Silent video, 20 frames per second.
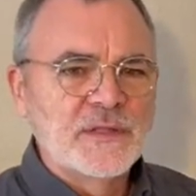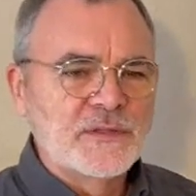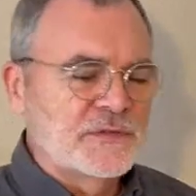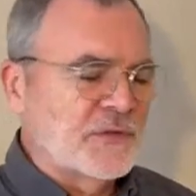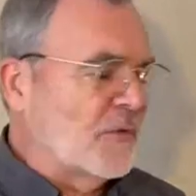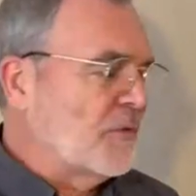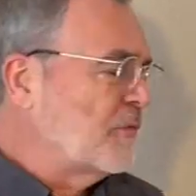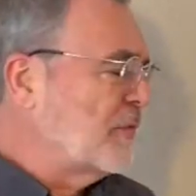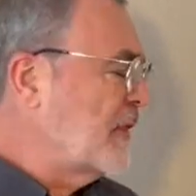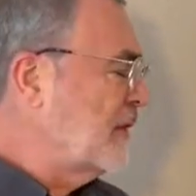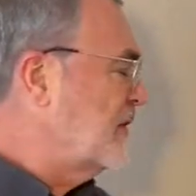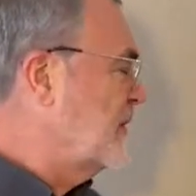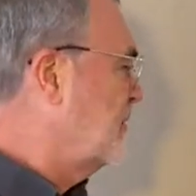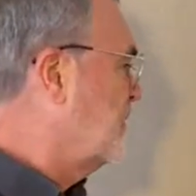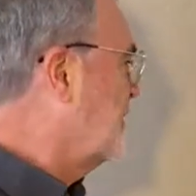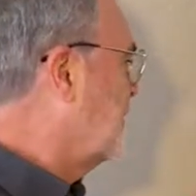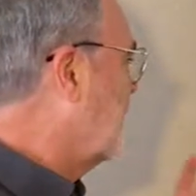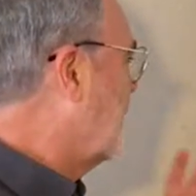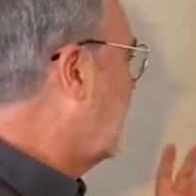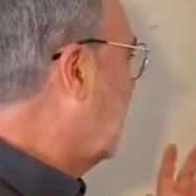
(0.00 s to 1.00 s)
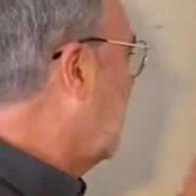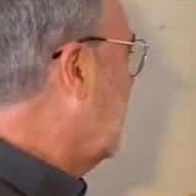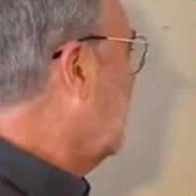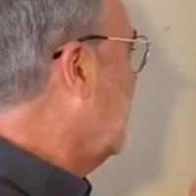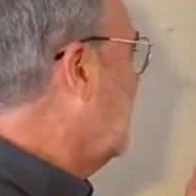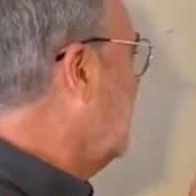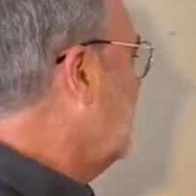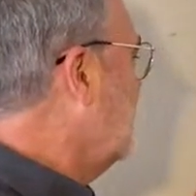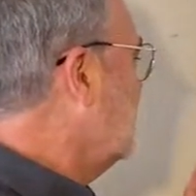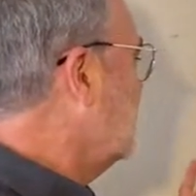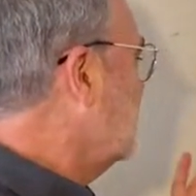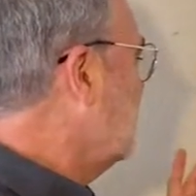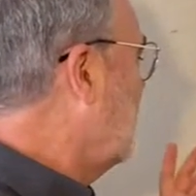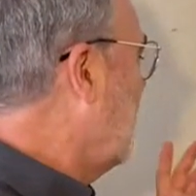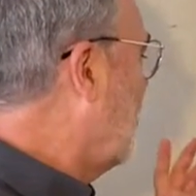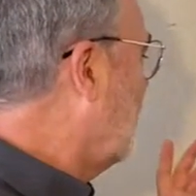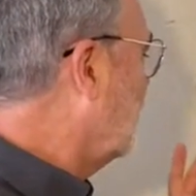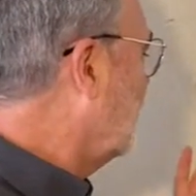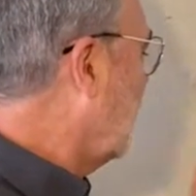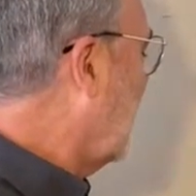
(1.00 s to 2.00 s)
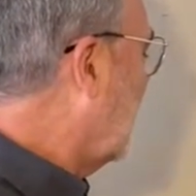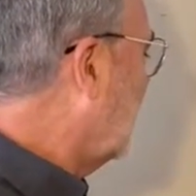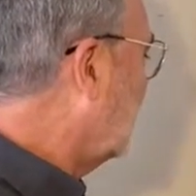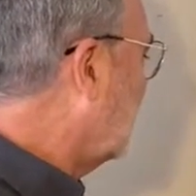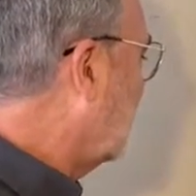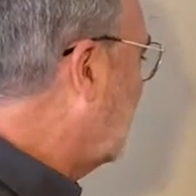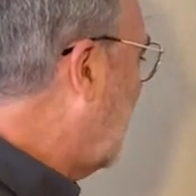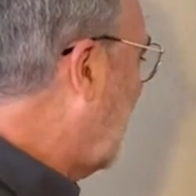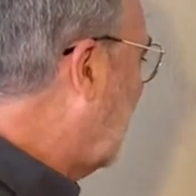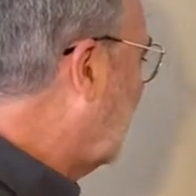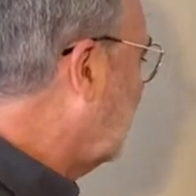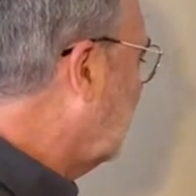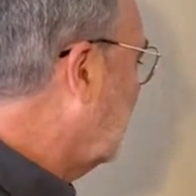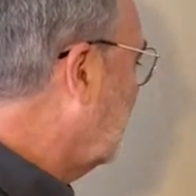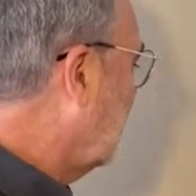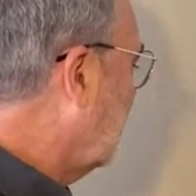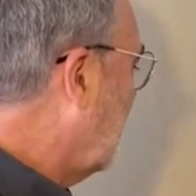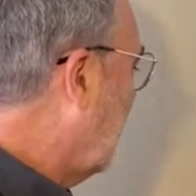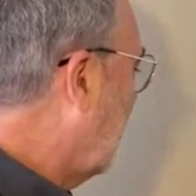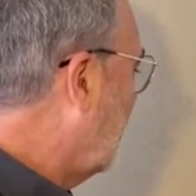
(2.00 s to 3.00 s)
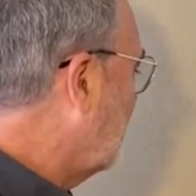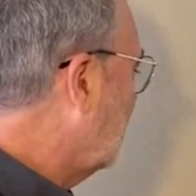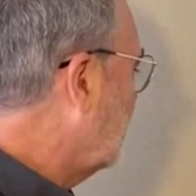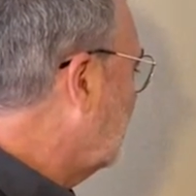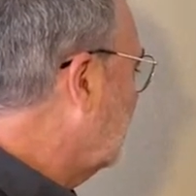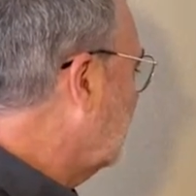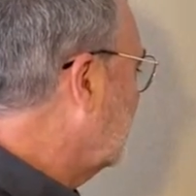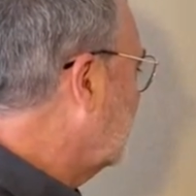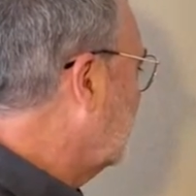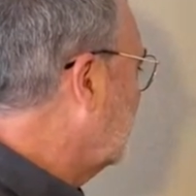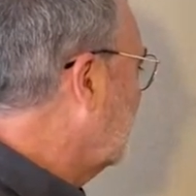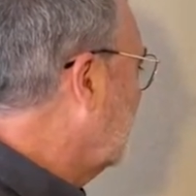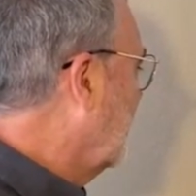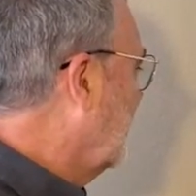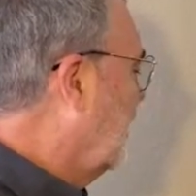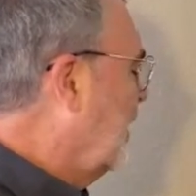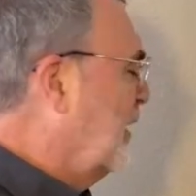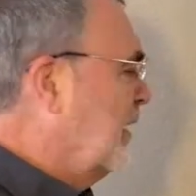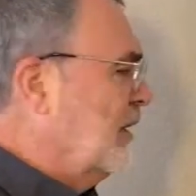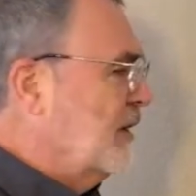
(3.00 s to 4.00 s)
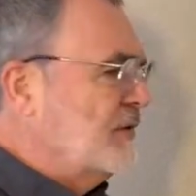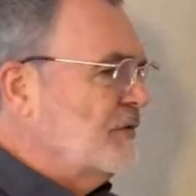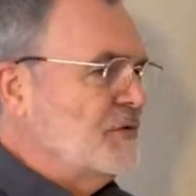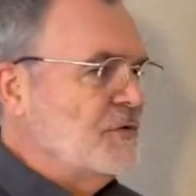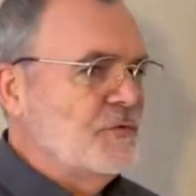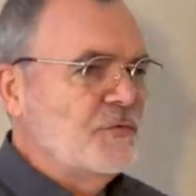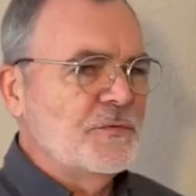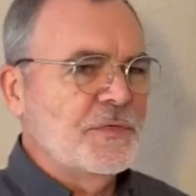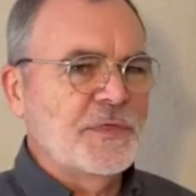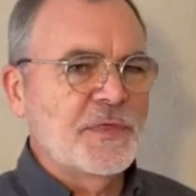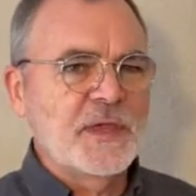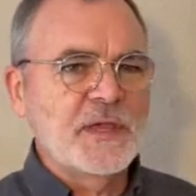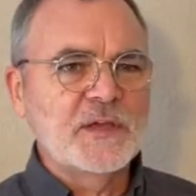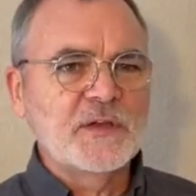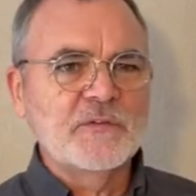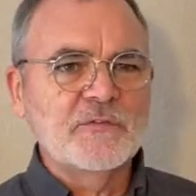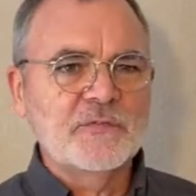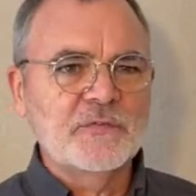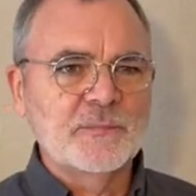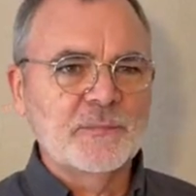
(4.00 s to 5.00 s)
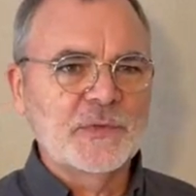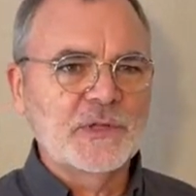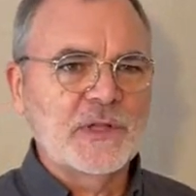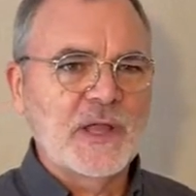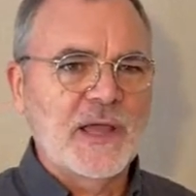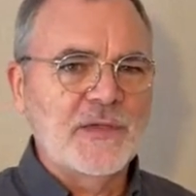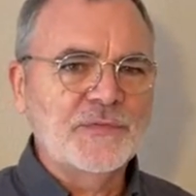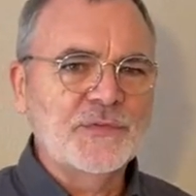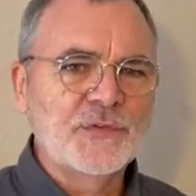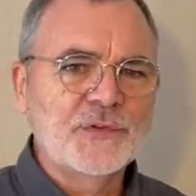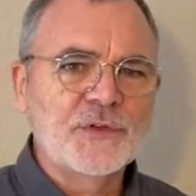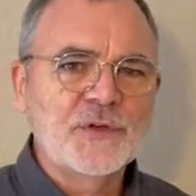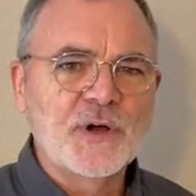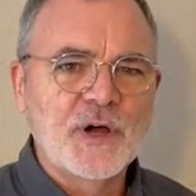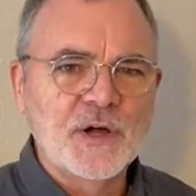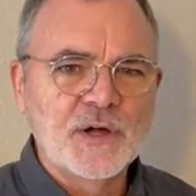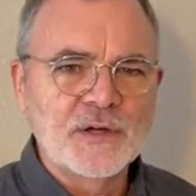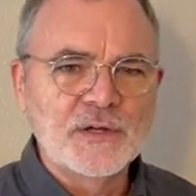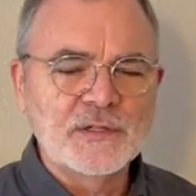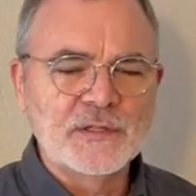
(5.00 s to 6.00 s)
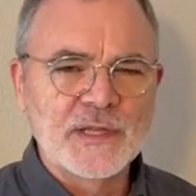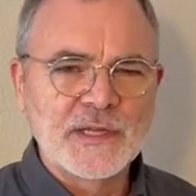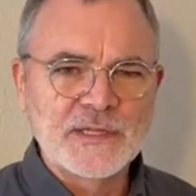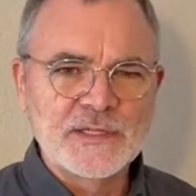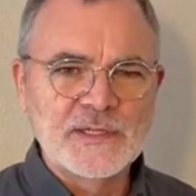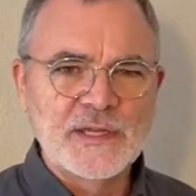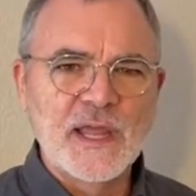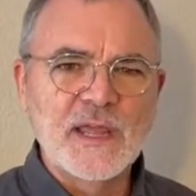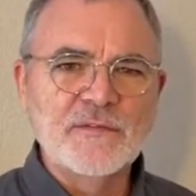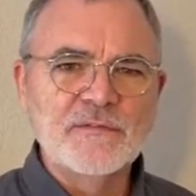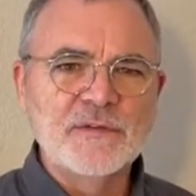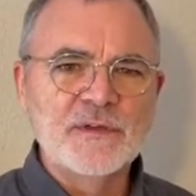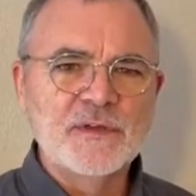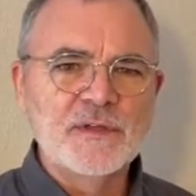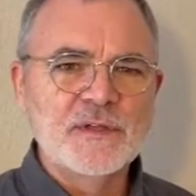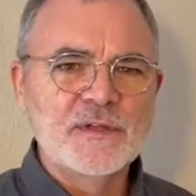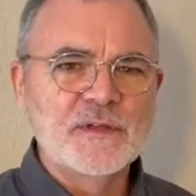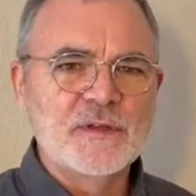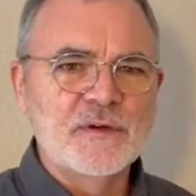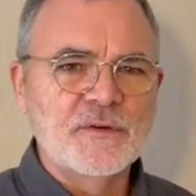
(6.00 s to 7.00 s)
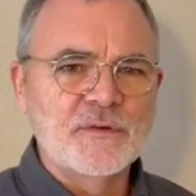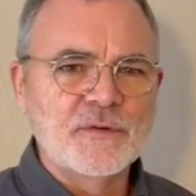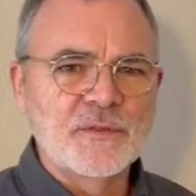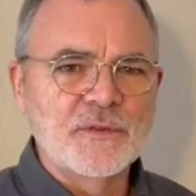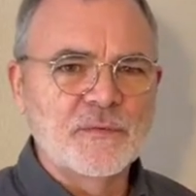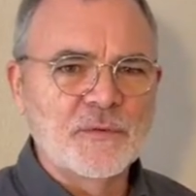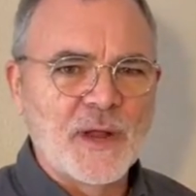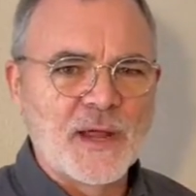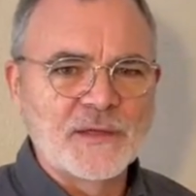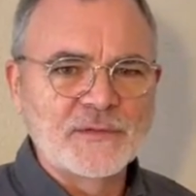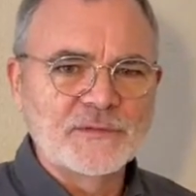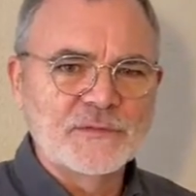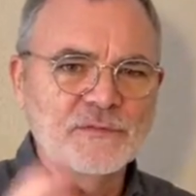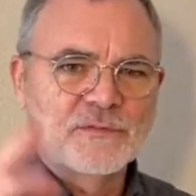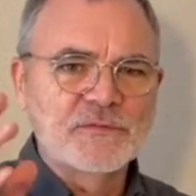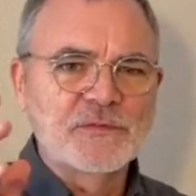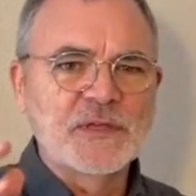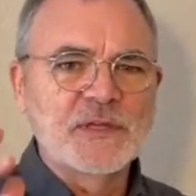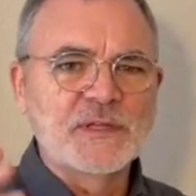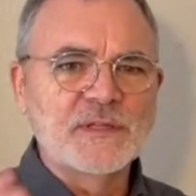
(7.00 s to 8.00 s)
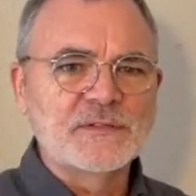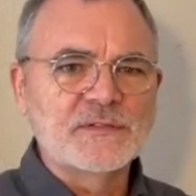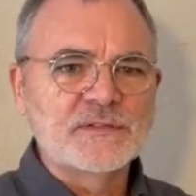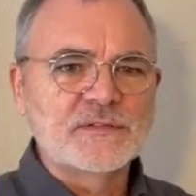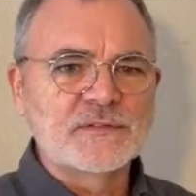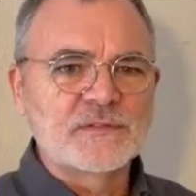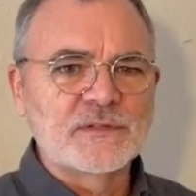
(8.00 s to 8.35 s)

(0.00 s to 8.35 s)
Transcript: So the thing is, most contrapposto poses you think of from classical art like David or The Rise of Venus,